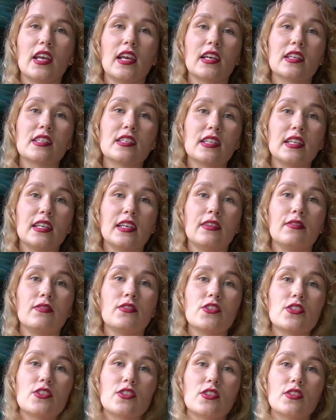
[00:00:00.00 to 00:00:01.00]

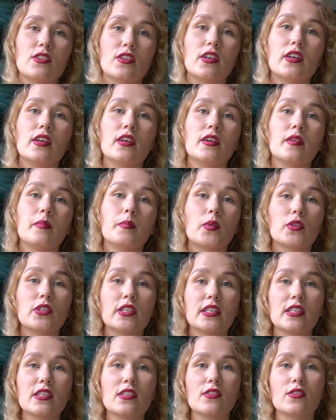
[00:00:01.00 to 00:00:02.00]
sleeved
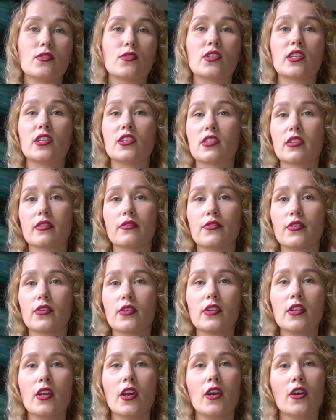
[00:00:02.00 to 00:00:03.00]
bodice, usually
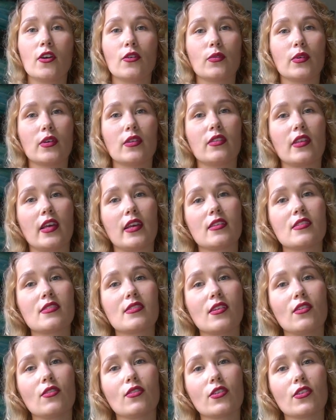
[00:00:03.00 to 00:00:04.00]
chiffon, with a
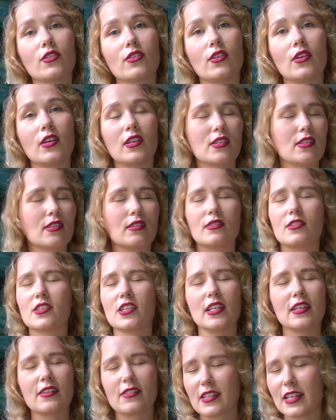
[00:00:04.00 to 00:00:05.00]
silk
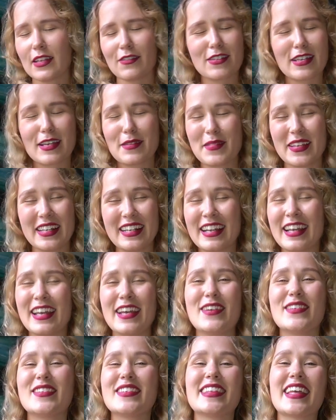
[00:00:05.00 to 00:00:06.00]
sleeves. I mean,
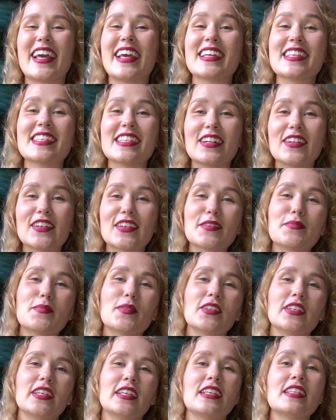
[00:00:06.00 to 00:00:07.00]
with a silk
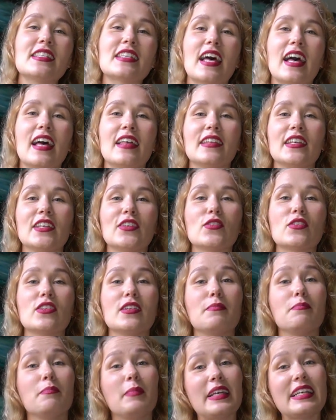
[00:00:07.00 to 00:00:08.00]
bodice, and they're
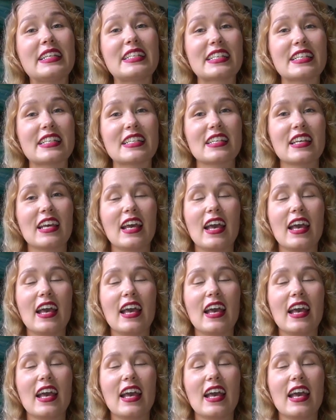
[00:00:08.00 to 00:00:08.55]
usually beaded.